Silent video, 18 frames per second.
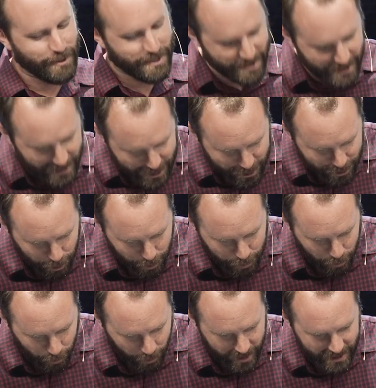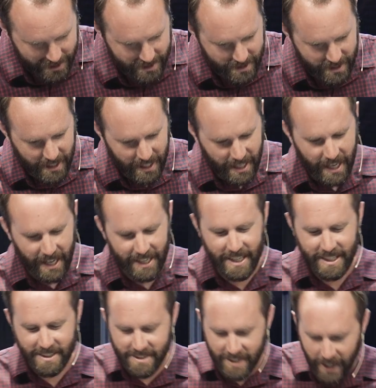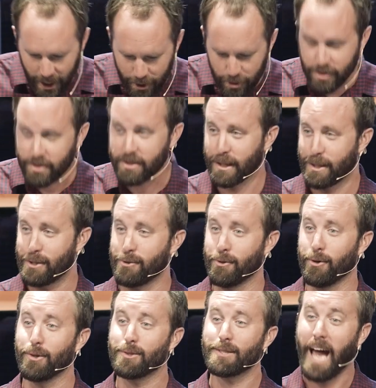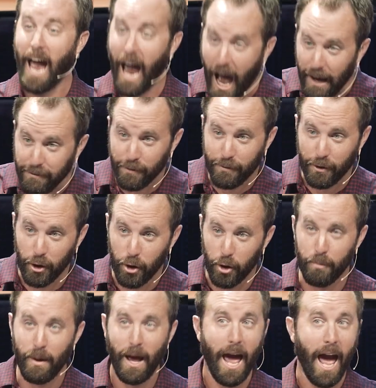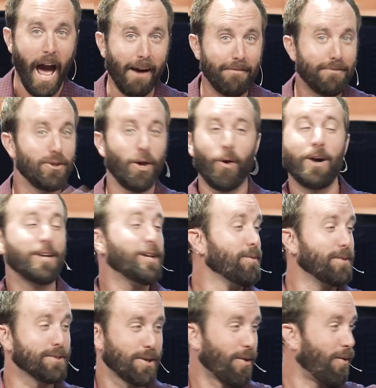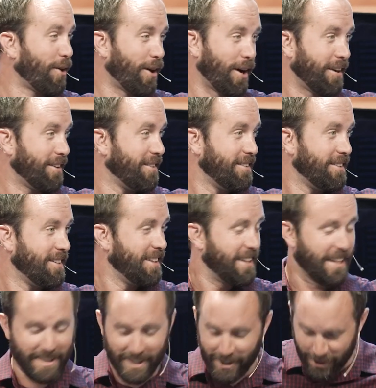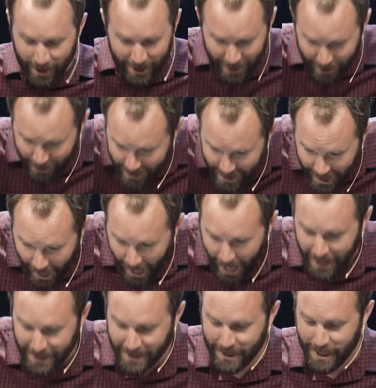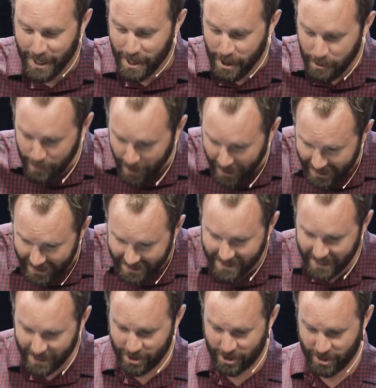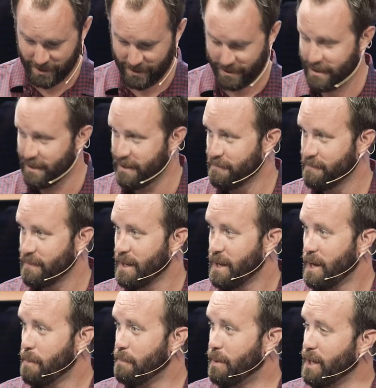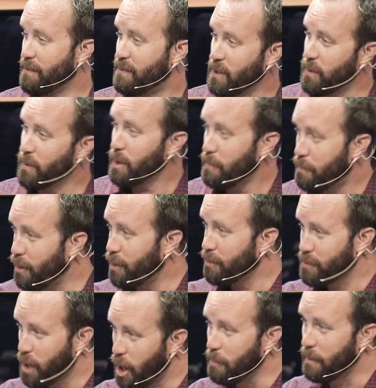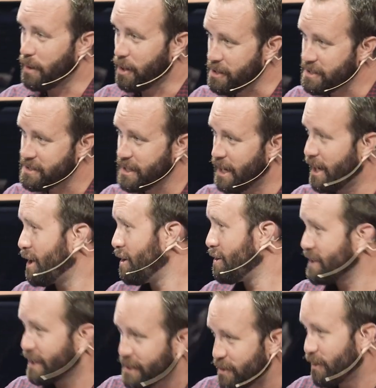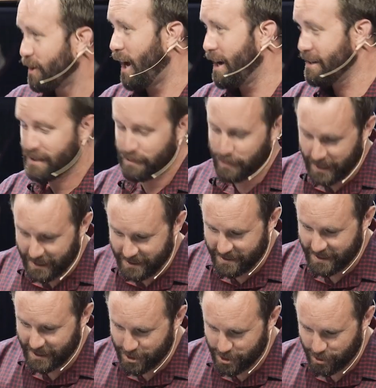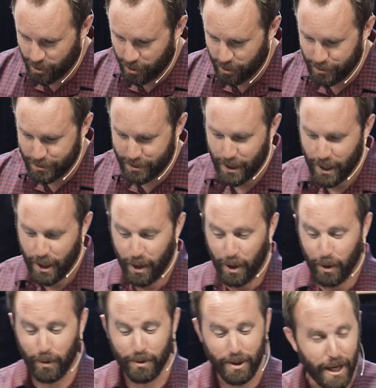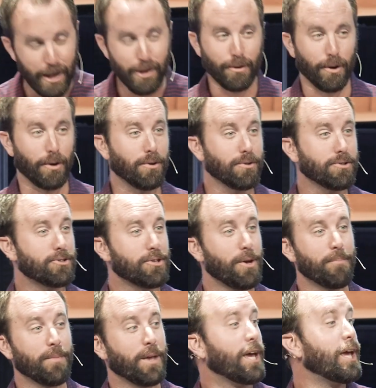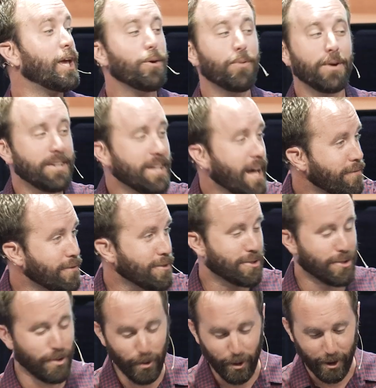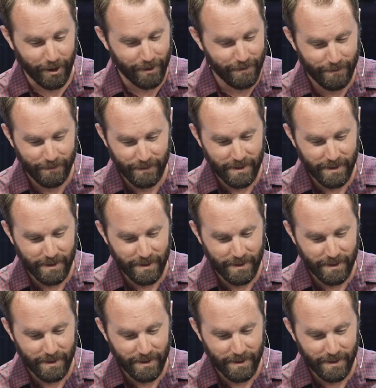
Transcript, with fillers: with six year old boys against other six year olds, half of whom have no idea what's going on. Like, they're, like, they're not paying attention. But if you were to put Roman, our son, who's like doing awesome against six year olds with eight year olds, he would never score.